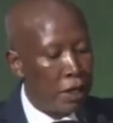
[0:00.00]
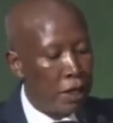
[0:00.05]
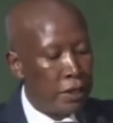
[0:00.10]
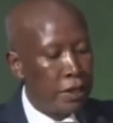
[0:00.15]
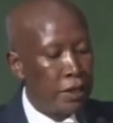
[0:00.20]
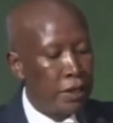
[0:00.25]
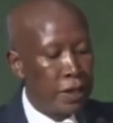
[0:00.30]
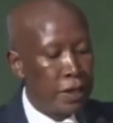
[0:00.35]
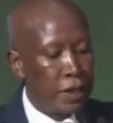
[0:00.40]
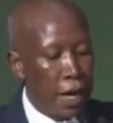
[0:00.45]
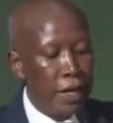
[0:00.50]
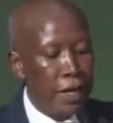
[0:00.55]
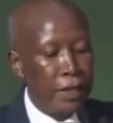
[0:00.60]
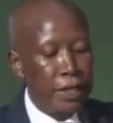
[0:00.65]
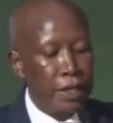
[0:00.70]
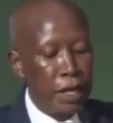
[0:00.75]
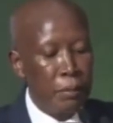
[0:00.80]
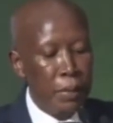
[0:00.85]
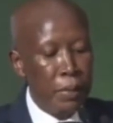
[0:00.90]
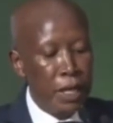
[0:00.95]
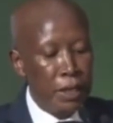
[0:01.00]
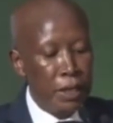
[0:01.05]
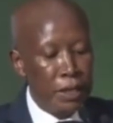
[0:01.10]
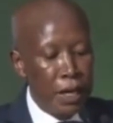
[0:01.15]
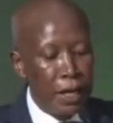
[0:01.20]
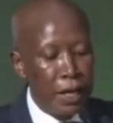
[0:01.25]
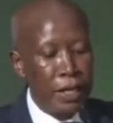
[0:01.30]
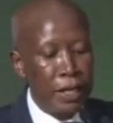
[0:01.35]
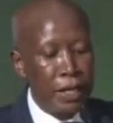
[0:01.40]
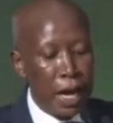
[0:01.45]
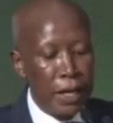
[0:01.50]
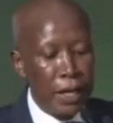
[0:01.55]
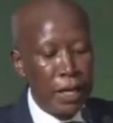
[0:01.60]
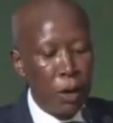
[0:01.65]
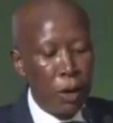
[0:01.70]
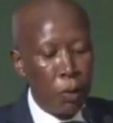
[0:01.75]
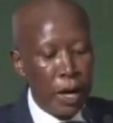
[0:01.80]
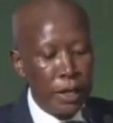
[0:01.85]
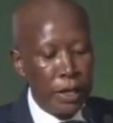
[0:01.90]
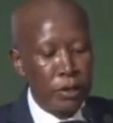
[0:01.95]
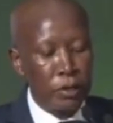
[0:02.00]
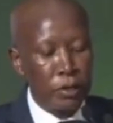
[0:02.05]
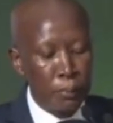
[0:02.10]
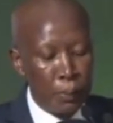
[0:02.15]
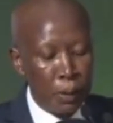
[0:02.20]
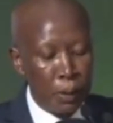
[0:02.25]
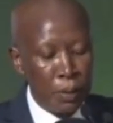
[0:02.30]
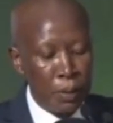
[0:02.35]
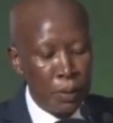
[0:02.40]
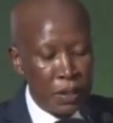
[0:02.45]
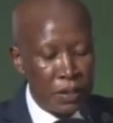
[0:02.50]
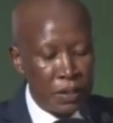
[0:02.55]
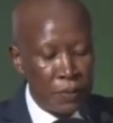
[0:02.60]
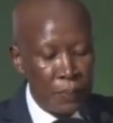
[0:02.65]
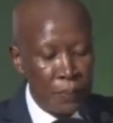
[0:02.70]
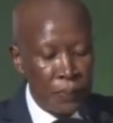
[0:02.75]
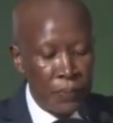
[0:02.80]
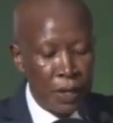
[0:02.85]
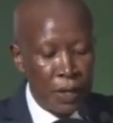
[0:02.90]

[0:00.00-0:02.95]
designed and maintained under white supremacy.